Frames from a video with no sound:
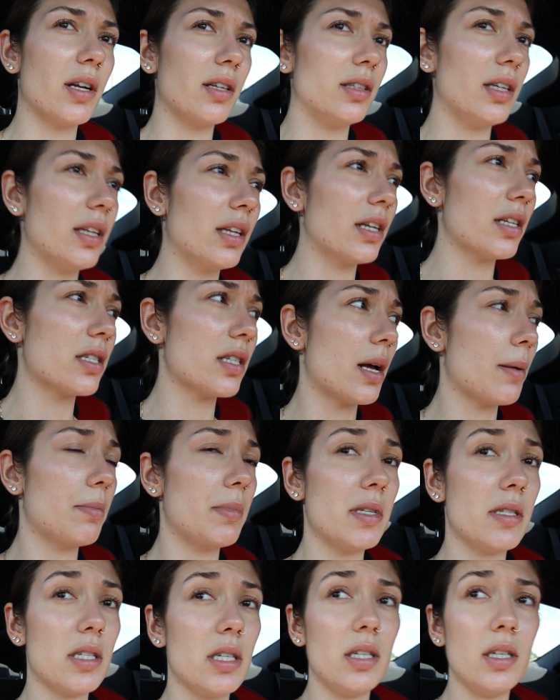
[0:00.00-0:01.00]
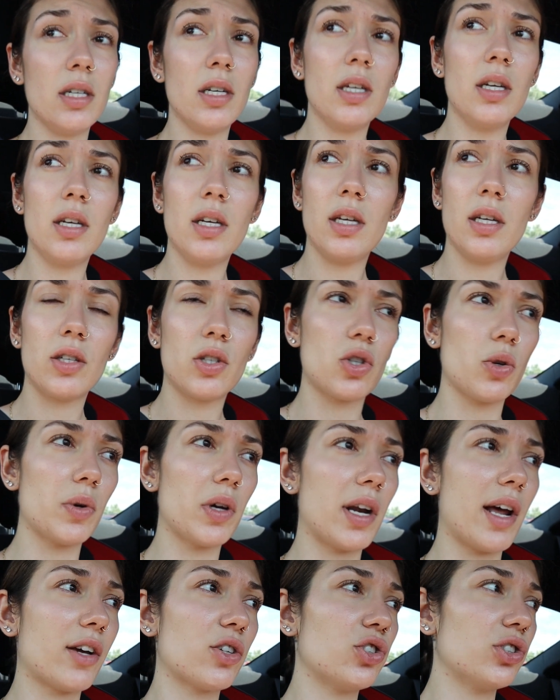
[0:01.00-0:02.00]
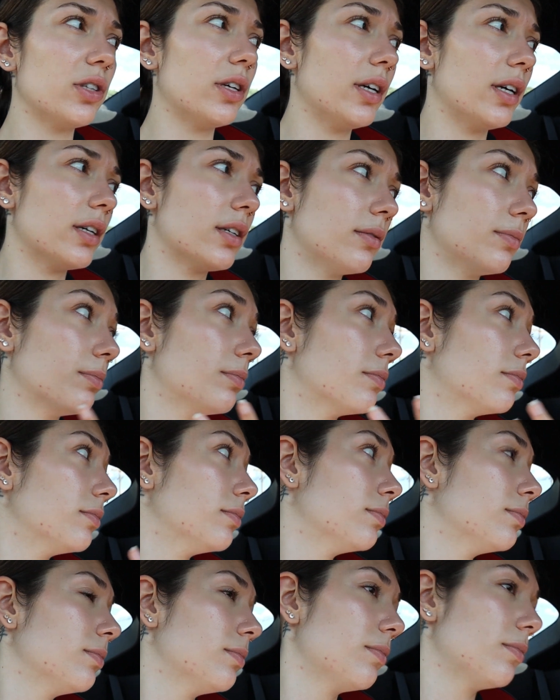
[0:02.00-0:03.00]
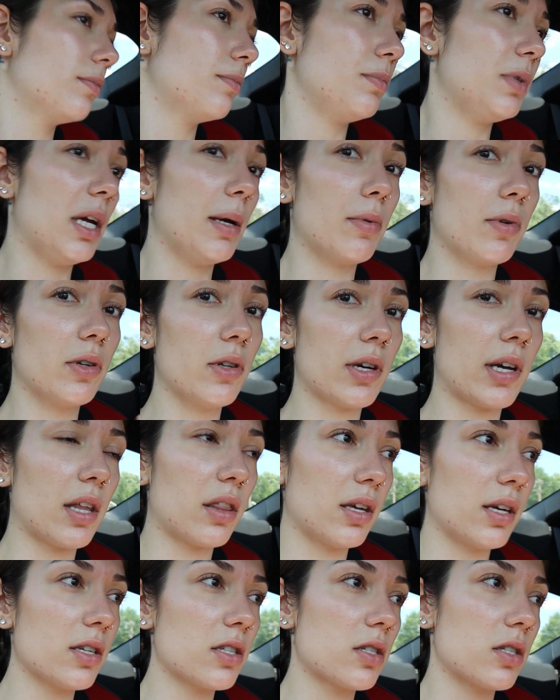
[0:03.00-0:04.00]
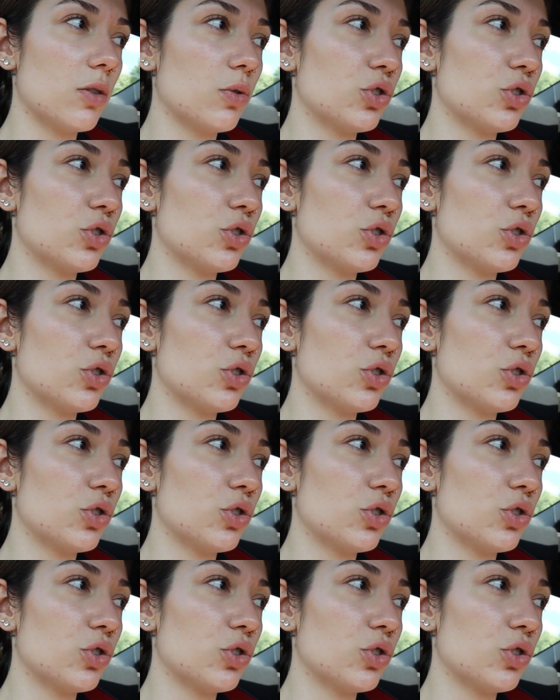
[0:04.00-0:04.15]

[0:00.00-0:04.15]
on a day that it's not busy. So we could actually like be able to look at things.